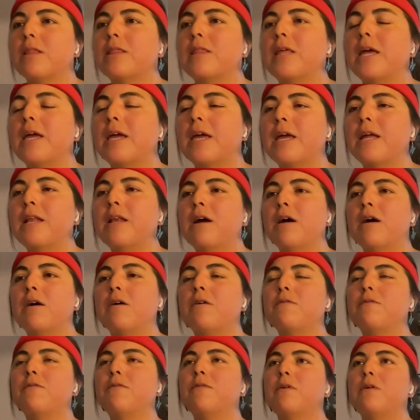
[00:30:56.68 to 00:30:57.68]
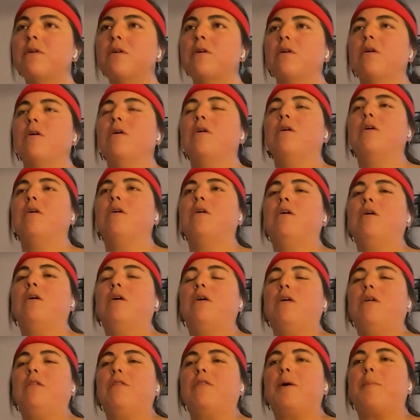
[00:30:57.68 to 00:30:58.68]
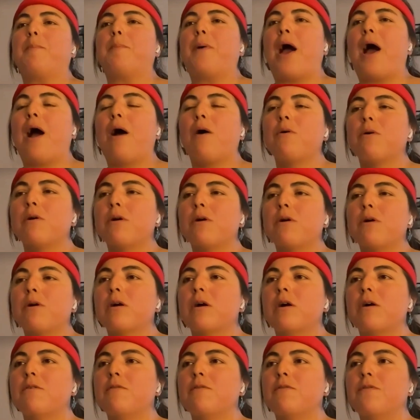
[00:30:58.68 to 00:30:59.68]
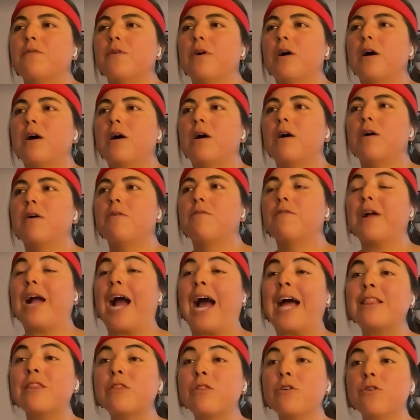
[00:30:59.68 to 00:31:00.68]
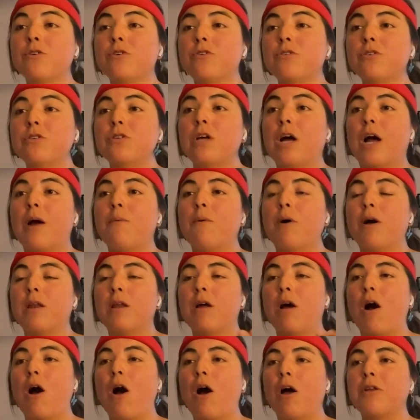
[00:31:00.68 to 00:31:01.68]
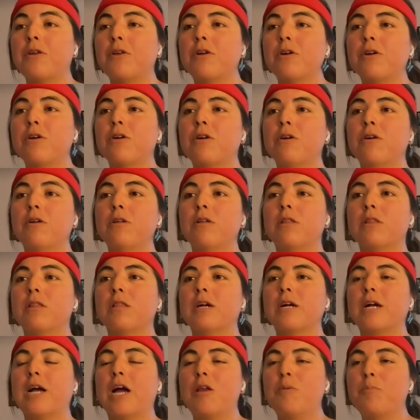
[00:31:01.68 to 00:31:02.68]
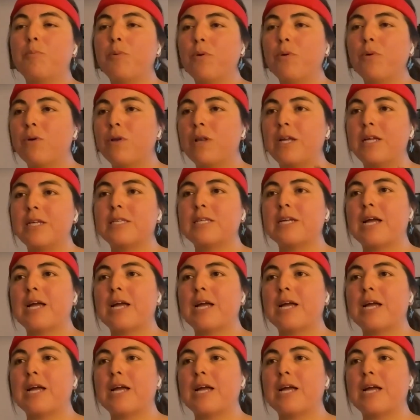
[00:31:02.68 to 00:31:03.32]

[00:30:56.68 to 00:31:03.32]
thinking of the power of cantos. I want to honor the Calpuli